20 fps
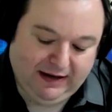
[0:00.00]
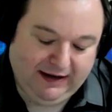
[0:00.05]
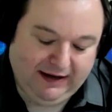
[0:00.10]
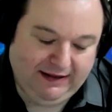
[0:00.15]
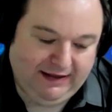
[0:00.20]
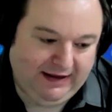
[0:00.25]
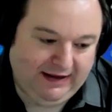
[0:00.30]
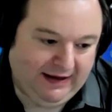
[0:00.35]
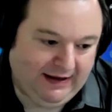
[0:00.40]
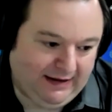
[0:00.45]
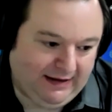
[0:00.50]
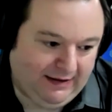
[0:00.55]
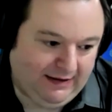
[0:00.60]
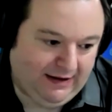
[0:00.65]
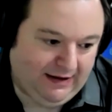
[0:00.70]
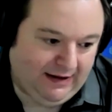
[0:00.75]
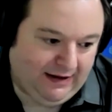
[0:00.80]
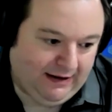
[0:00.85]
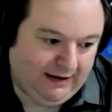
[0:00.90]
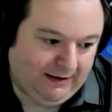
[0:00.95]
I think,
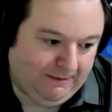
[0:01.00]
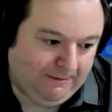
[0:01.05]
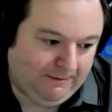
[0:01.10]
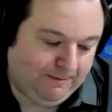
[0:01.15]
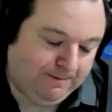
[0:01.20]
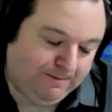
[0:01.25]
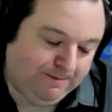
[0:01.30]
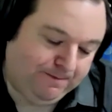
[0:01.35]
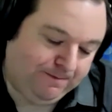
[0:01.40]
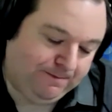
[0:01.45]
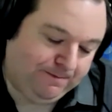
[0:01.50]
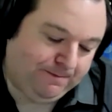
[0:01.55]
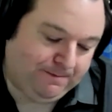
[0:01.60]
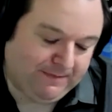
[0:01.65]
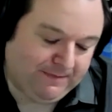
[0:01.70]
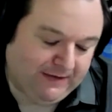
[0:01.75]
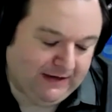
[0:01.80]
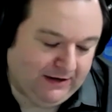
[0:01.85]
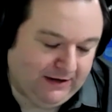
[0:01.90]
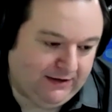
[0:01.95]
you
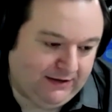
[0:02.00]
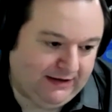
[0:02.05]
know,